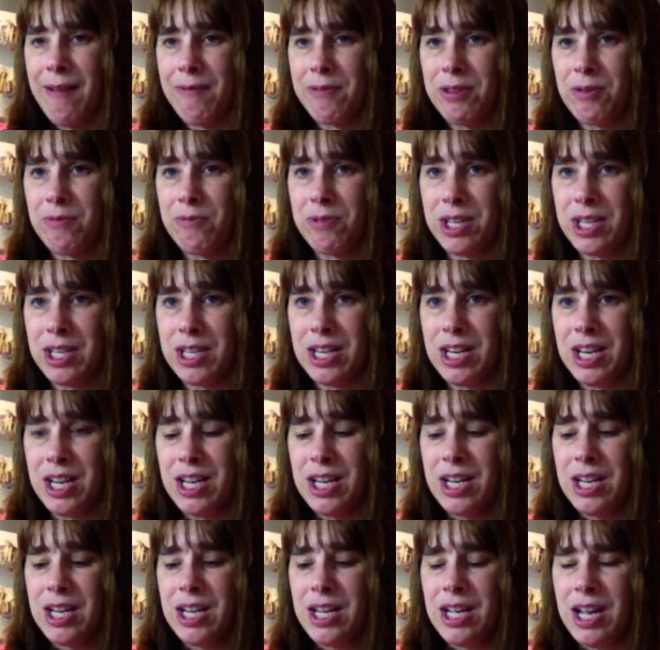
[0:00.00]
So I have to
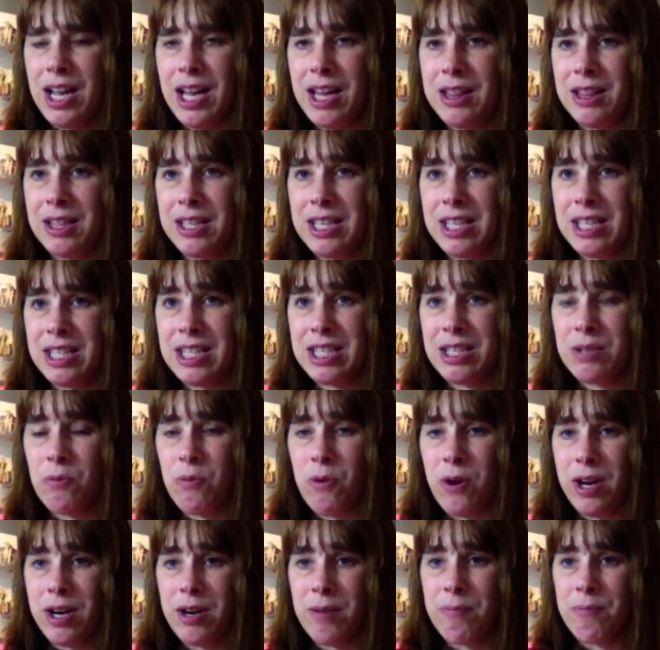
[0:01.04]
read at
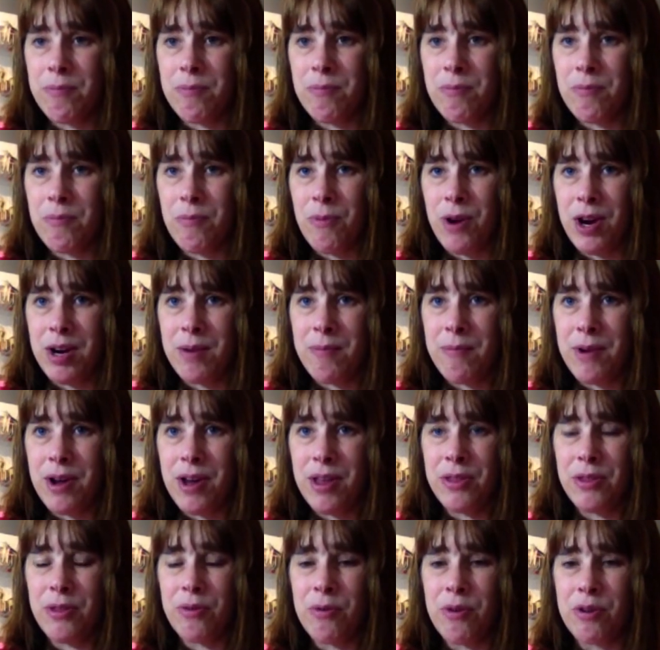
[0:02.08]
least one
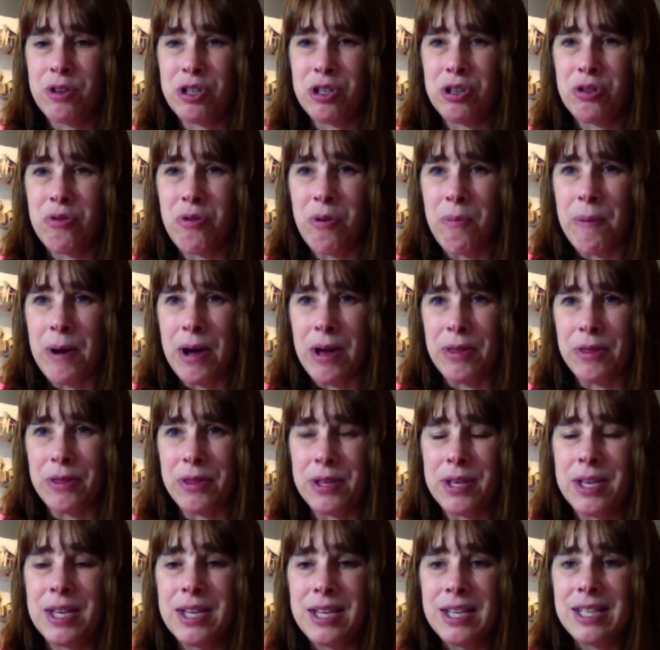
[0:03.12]
one a month or two a
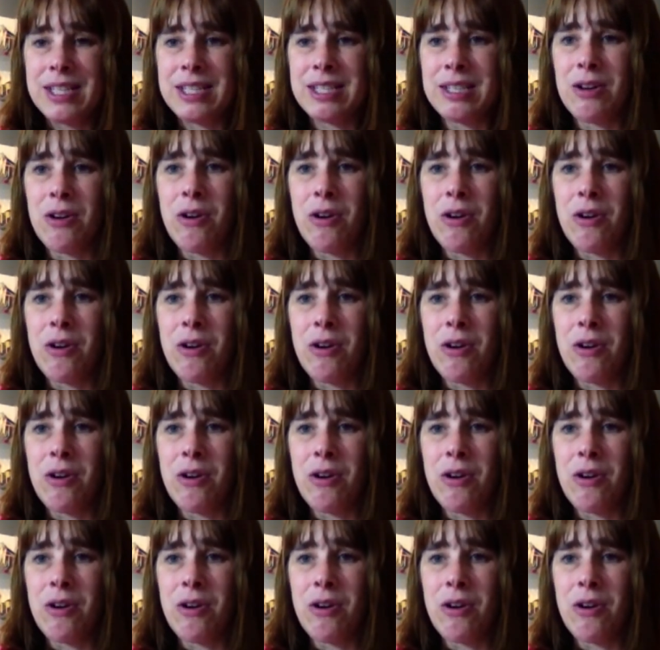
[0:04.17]
month.